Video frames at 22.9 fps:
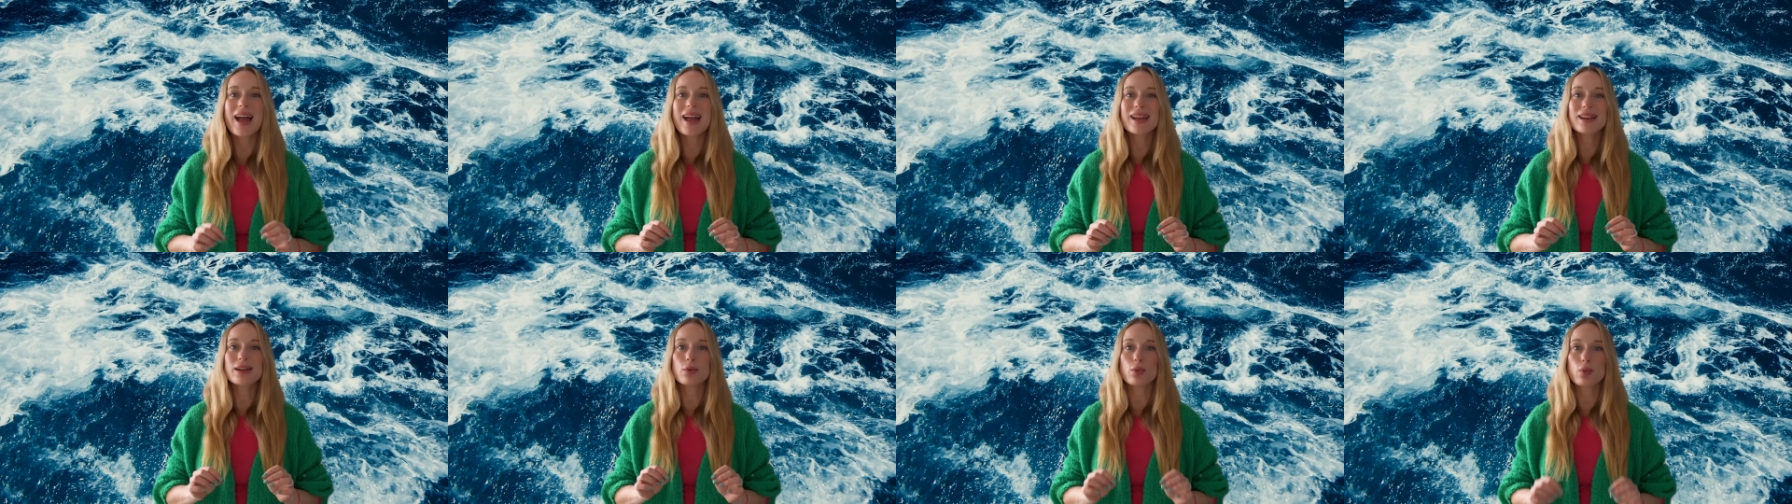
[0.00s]

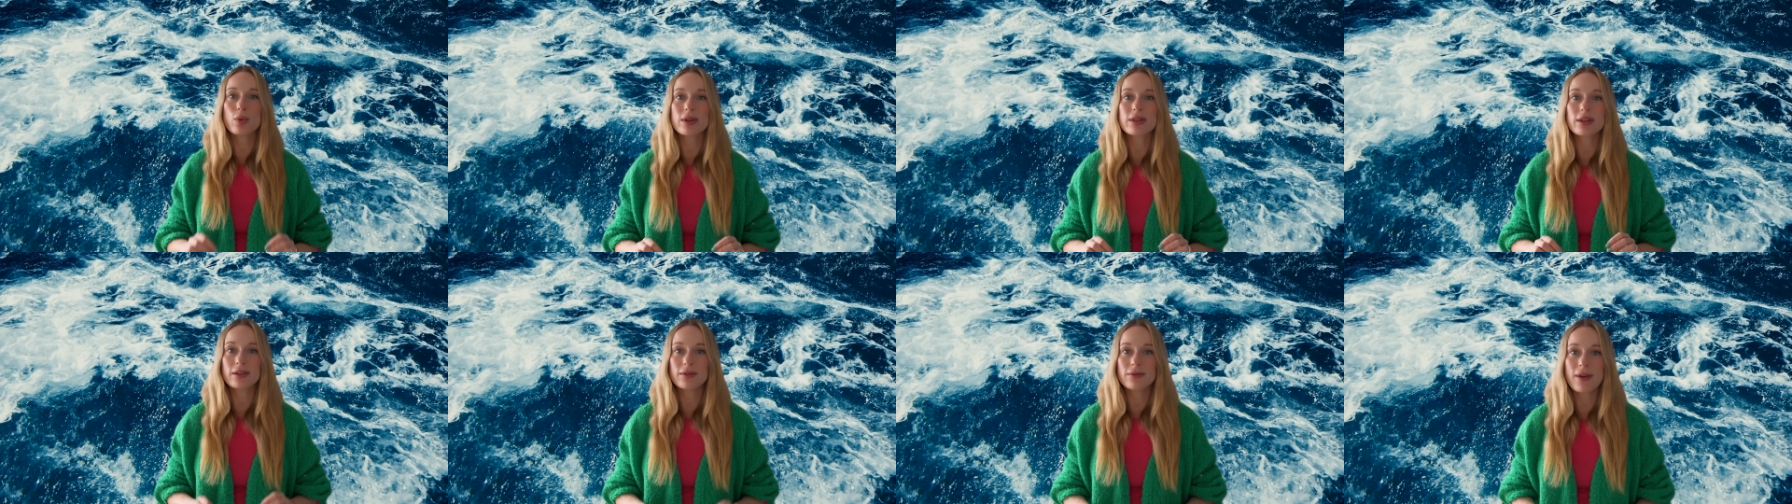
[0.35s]
And
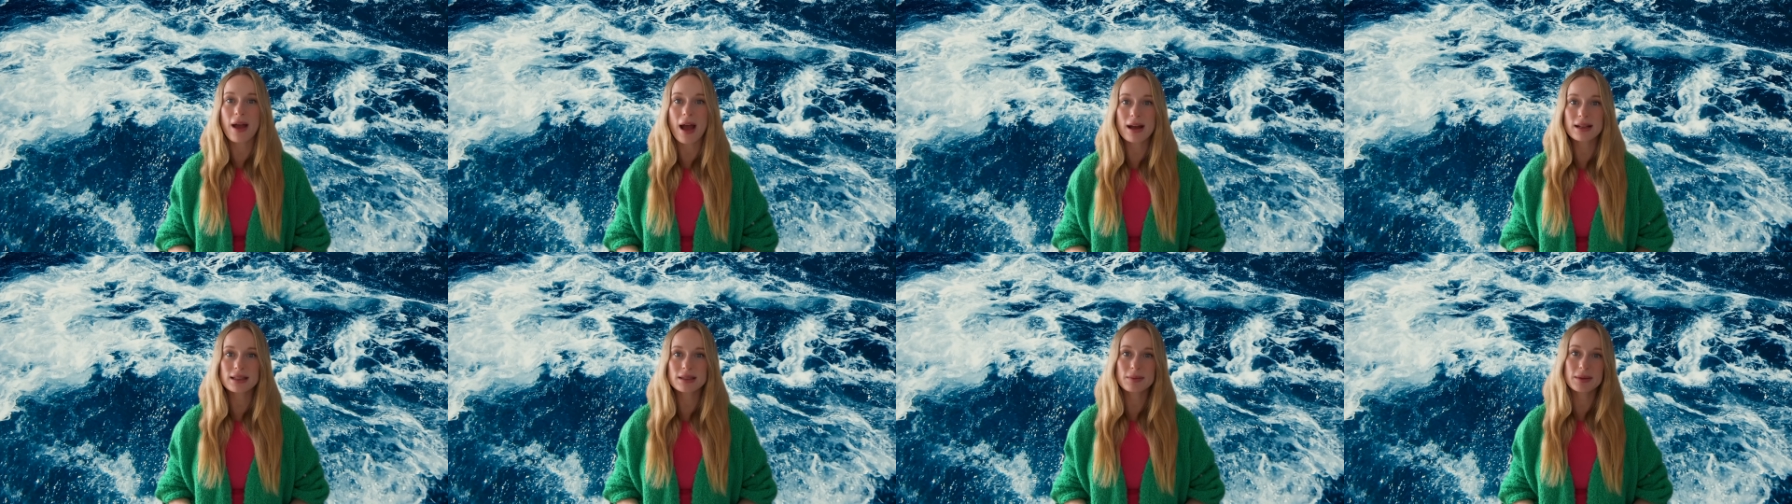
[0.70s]
with
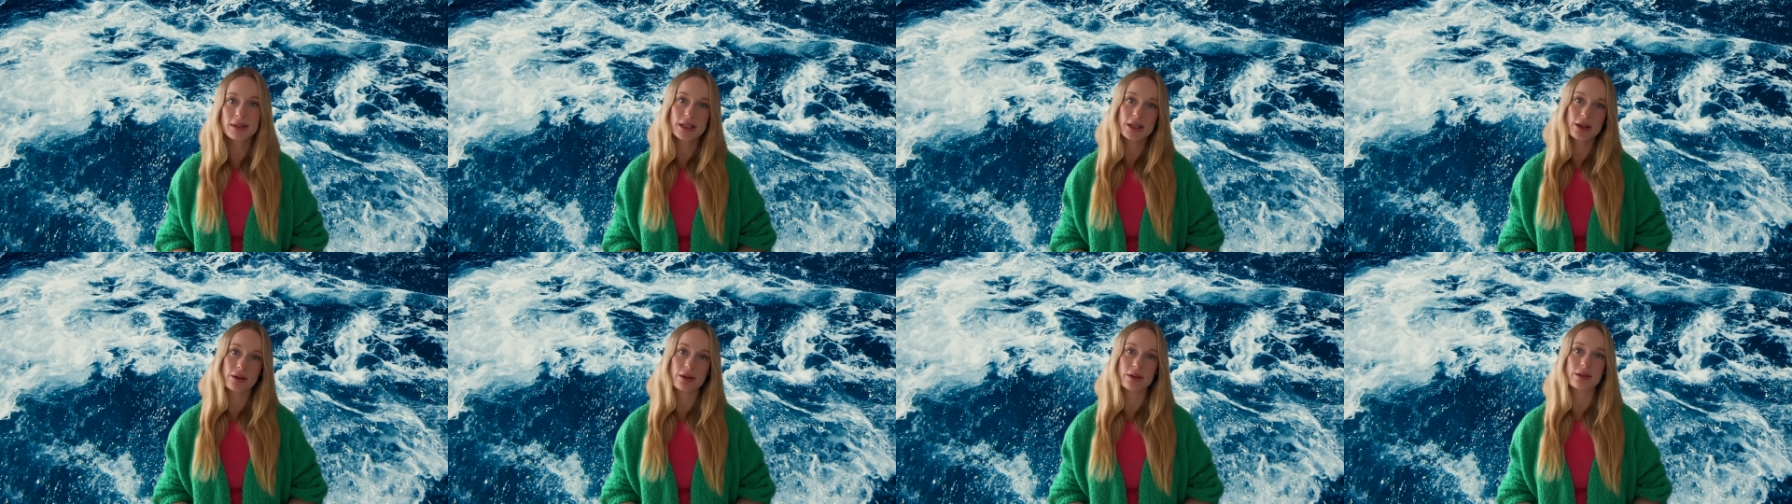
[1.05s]
advanced
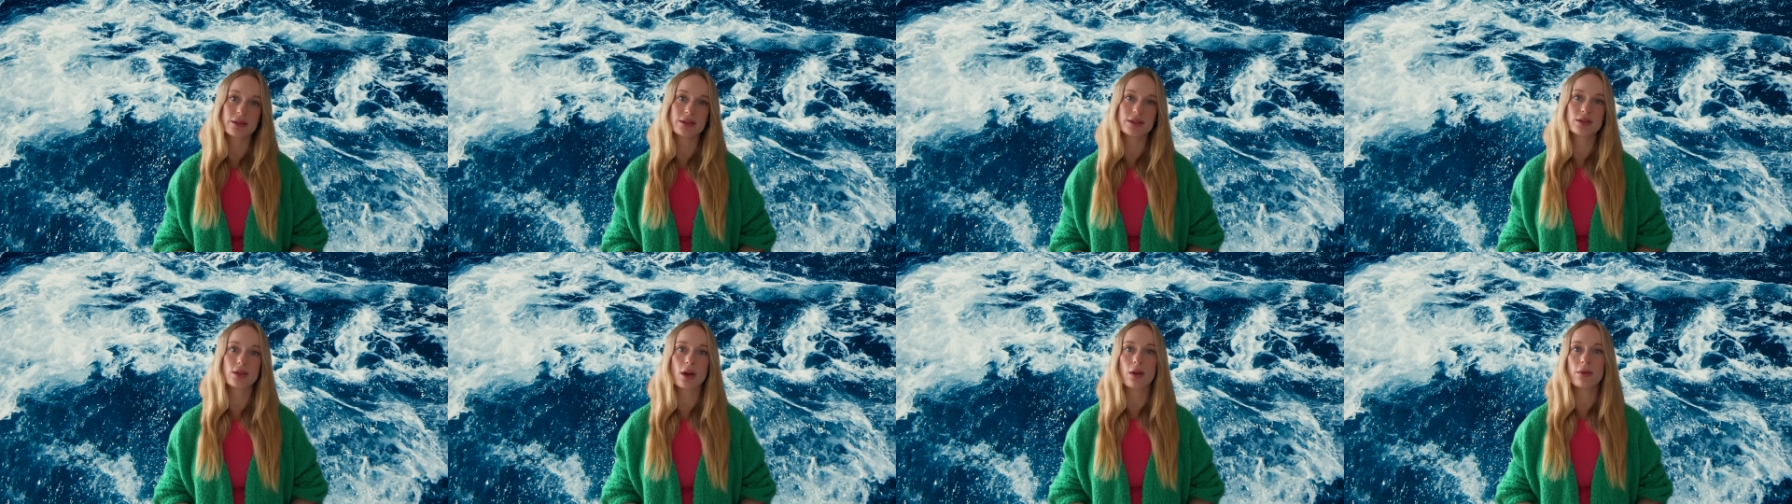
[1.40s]

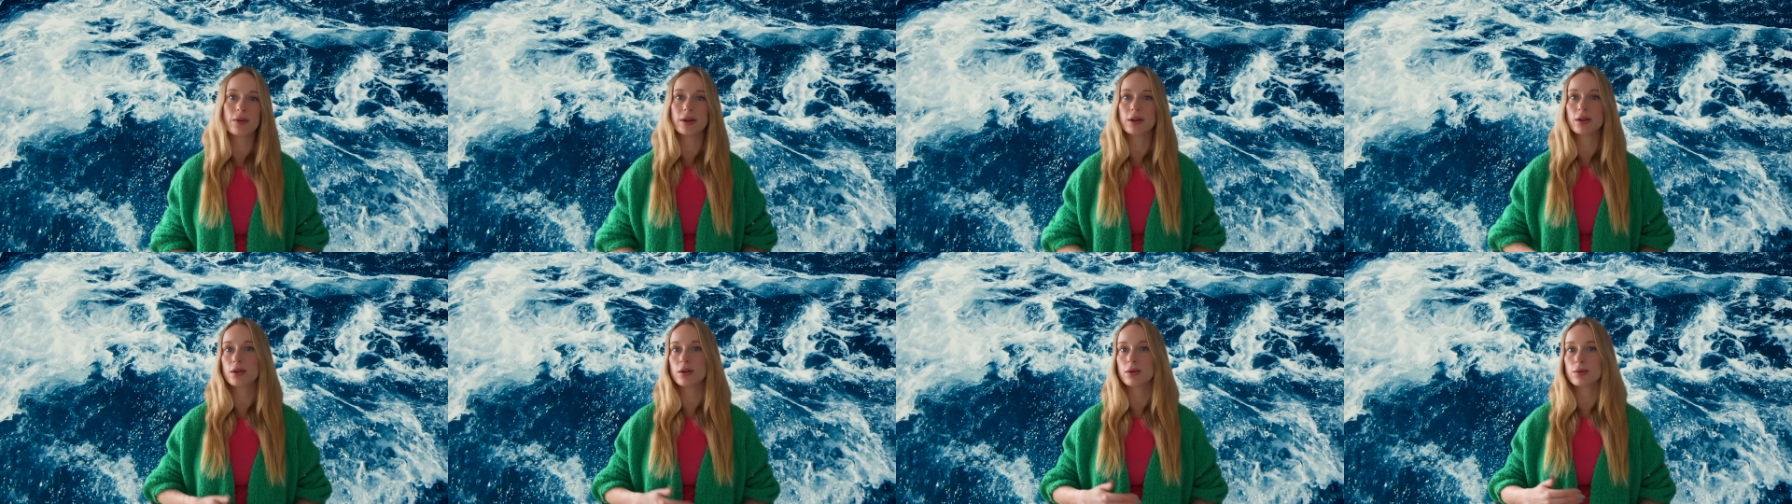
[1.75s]
materials
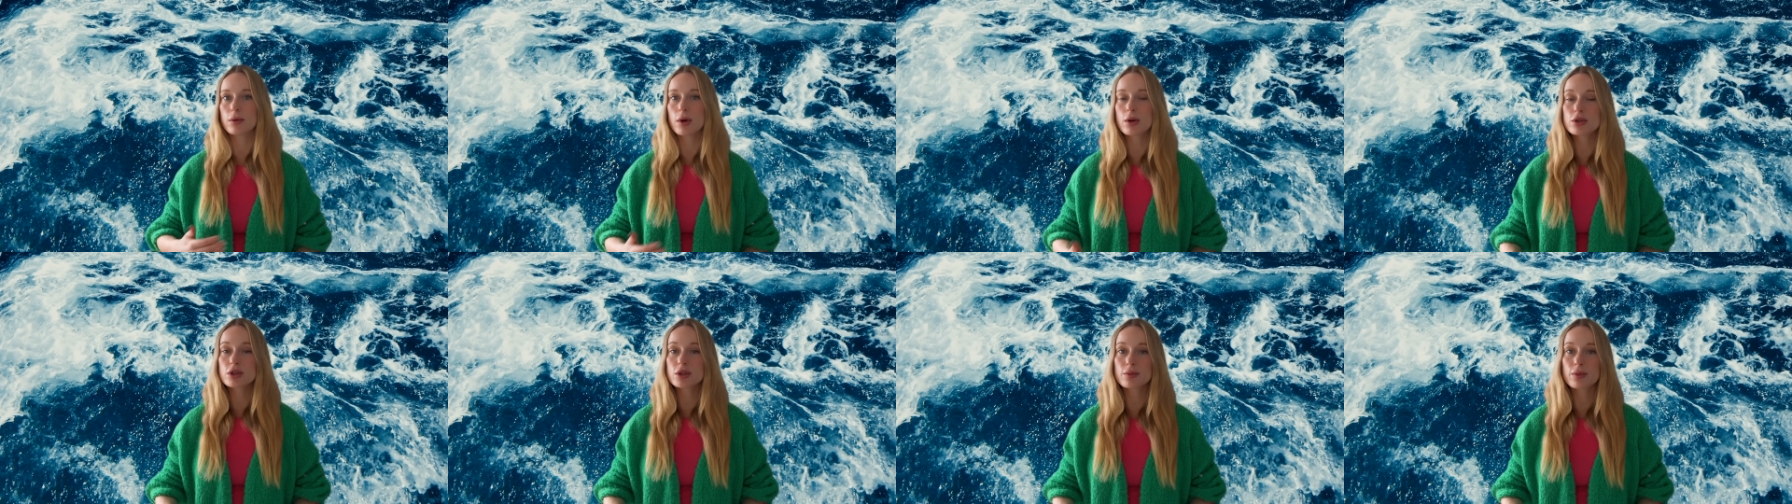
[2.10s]
solving
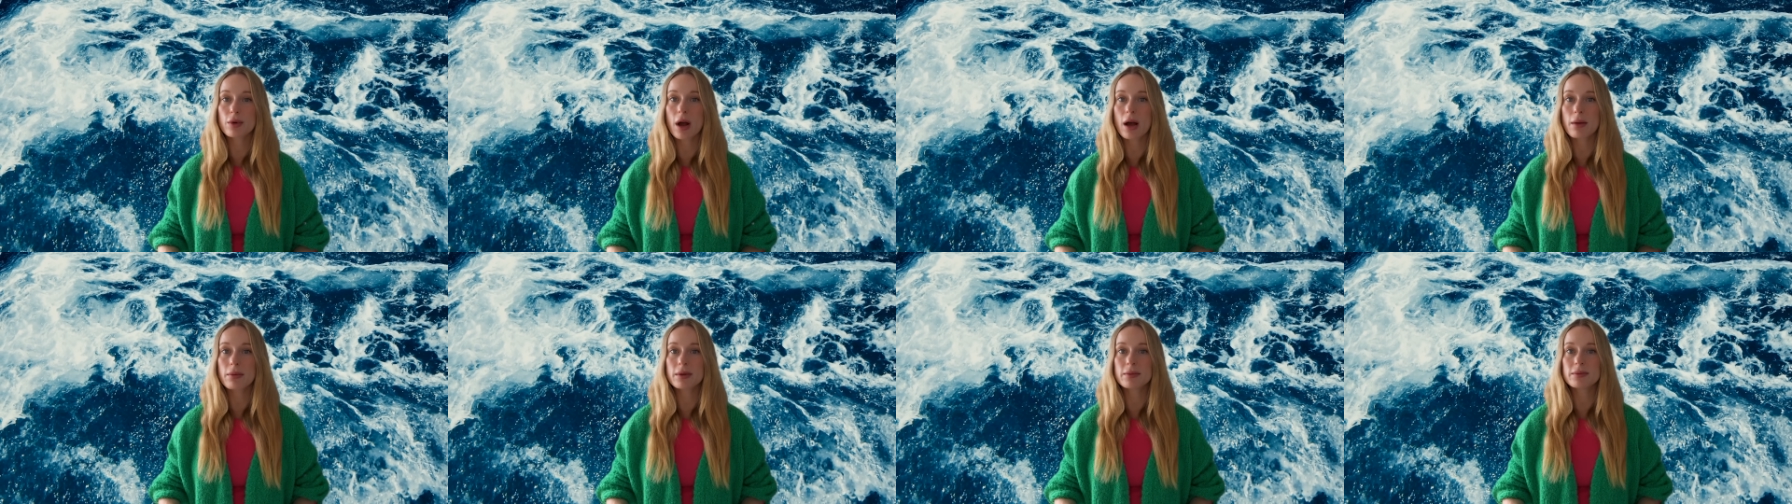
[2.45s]
corrosion
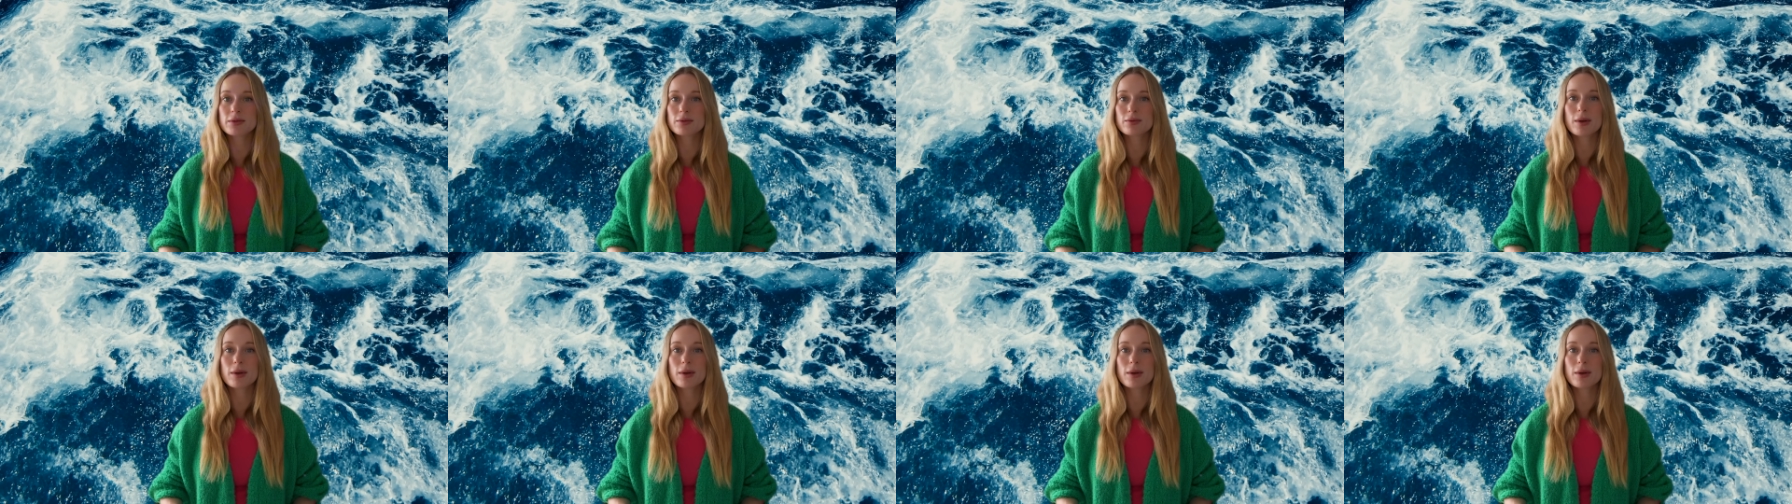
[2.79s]
problems,